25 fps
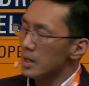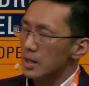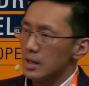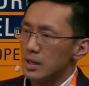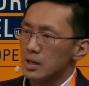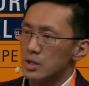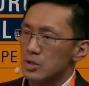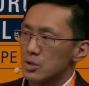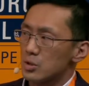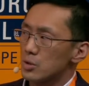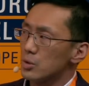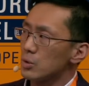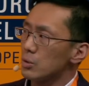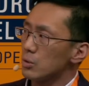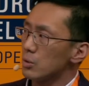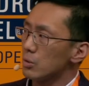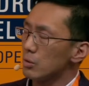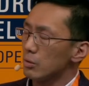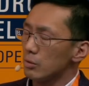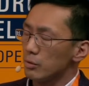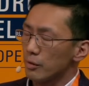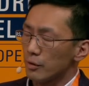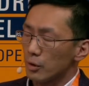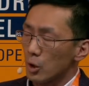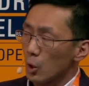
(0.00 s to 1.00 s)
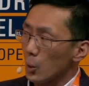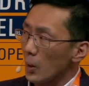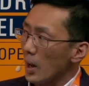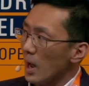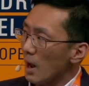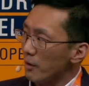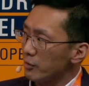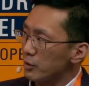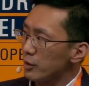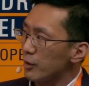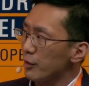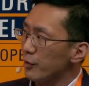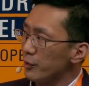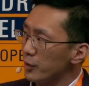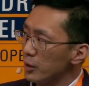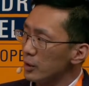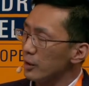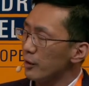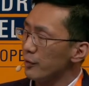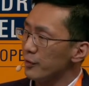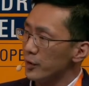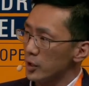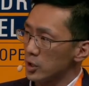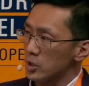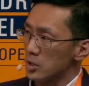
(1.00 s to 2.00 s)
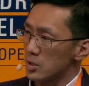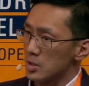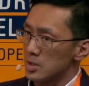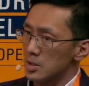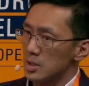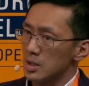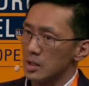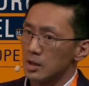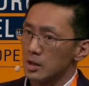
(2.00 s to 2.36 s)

is to go after fuel efficiency.